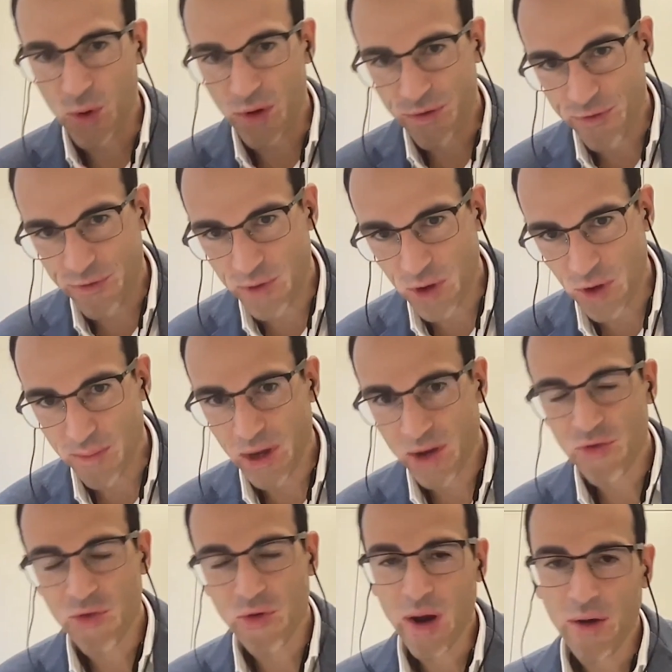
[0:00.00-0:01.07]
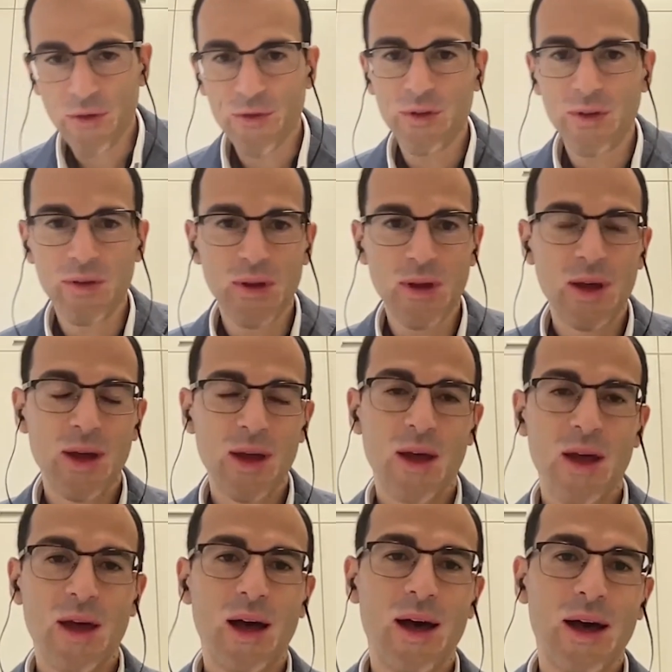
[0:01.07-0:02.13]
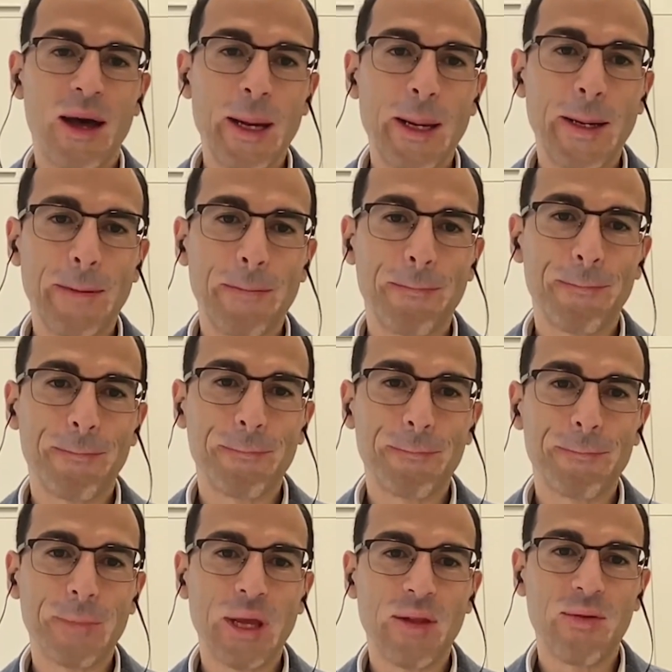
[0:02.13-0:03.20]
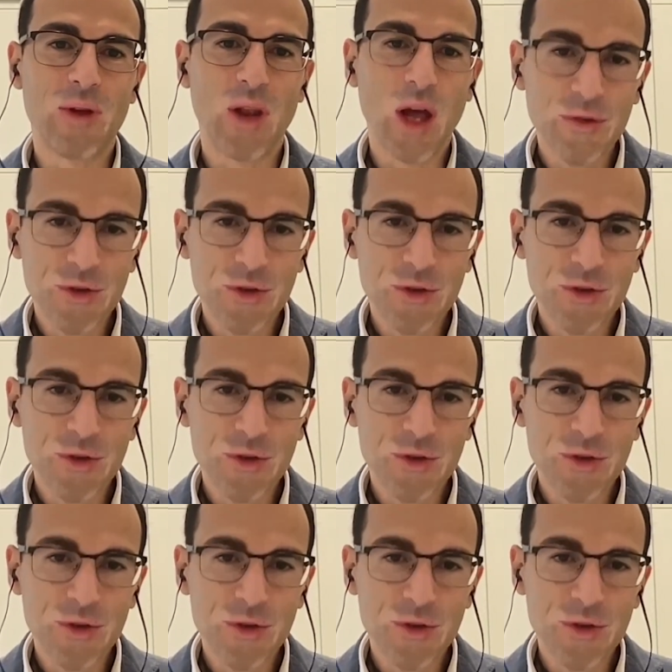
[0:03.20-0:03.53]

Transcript: with, background in